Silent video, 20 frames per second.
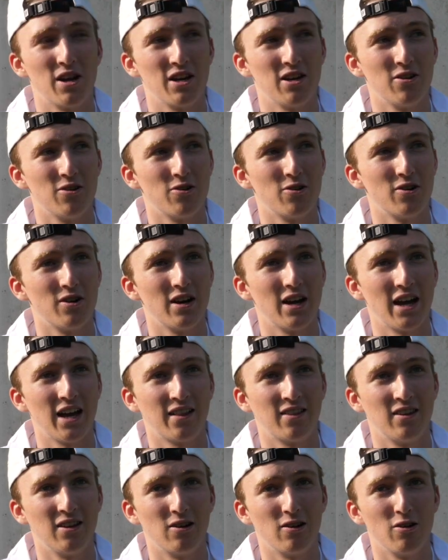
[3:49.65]
When you're
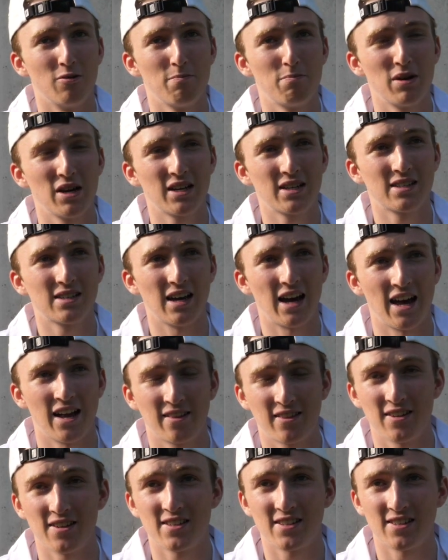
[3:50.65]
at the Olympics at the